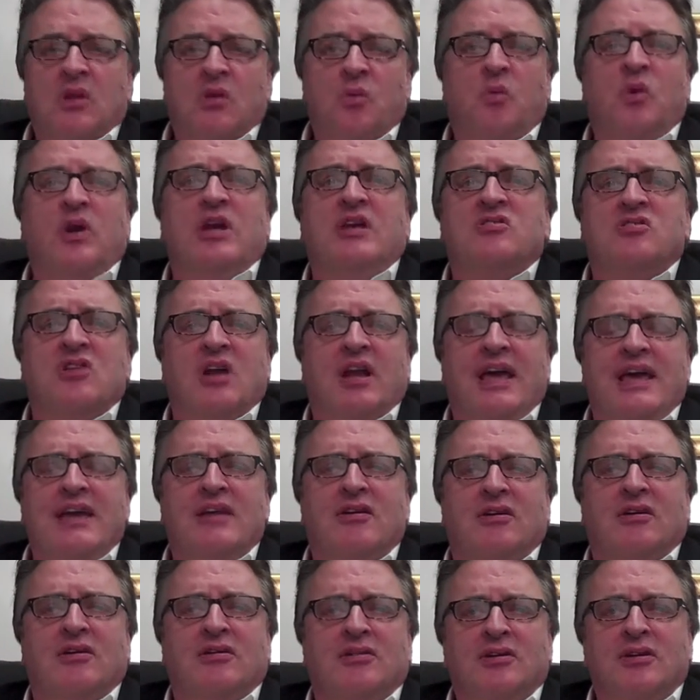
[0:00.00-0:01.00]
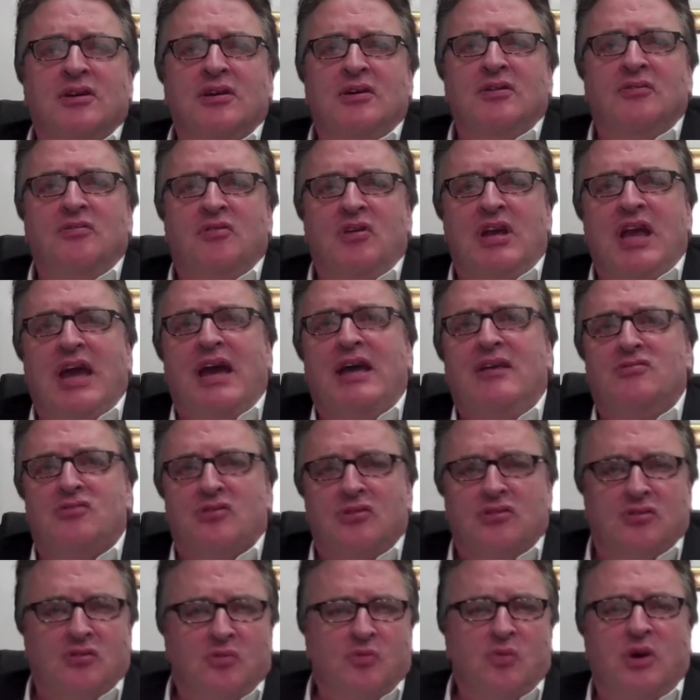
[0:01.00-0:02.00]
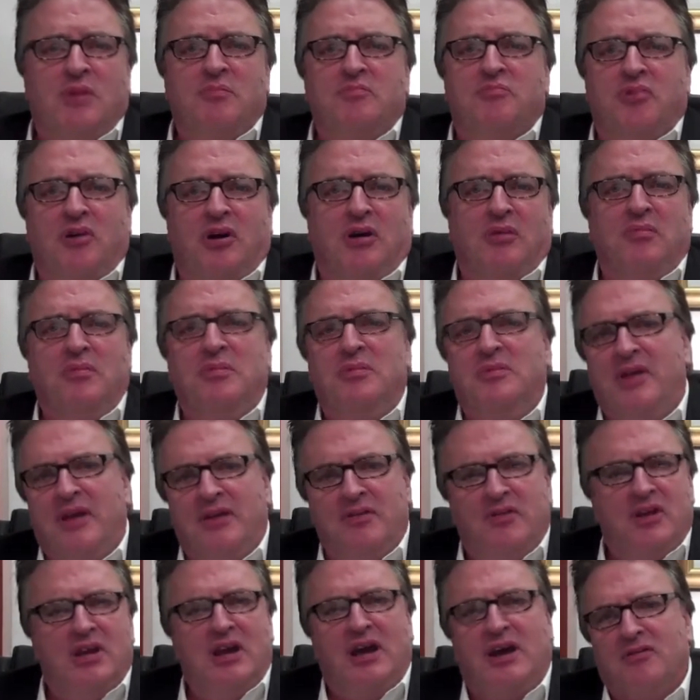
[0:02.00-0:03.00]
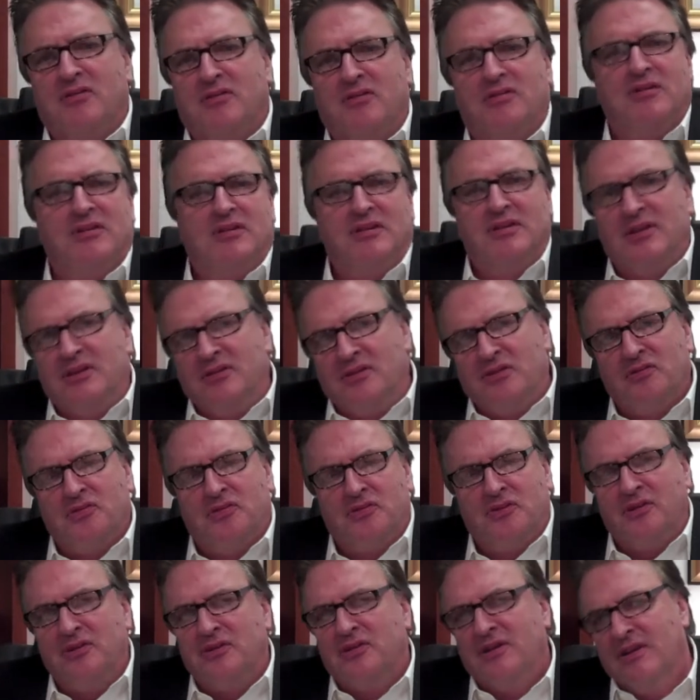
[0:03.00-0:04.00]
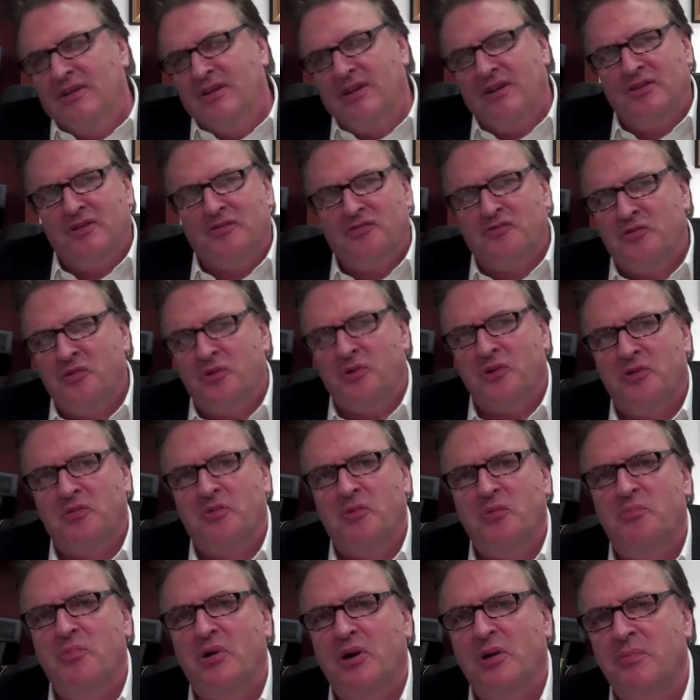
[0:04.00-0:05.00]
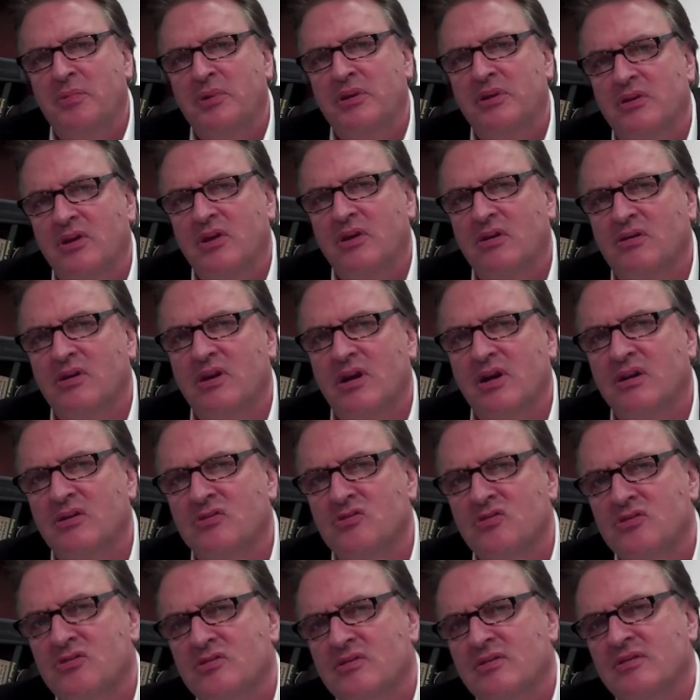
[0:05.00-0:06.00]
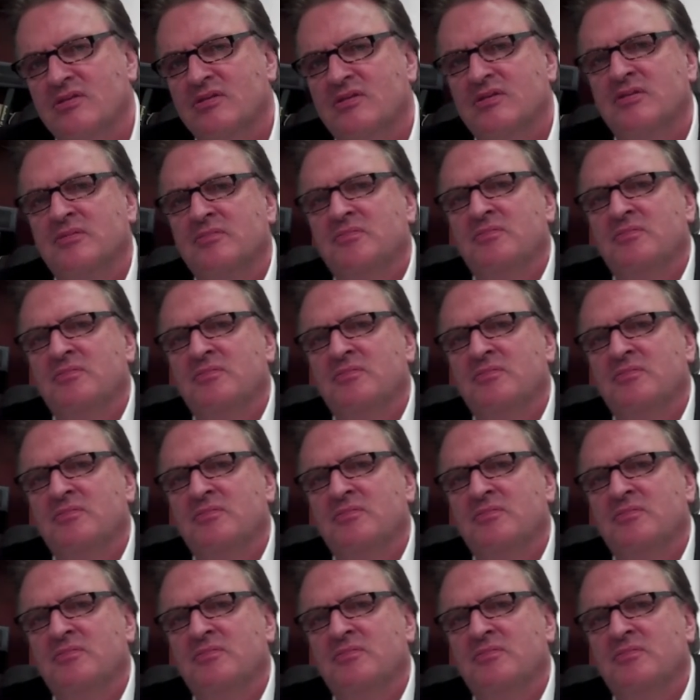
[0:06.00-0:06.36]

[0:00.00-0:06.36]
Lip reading: weeks later, the answer to one problem, then the other, and then the third, and then the fourth will pop into your consciousness.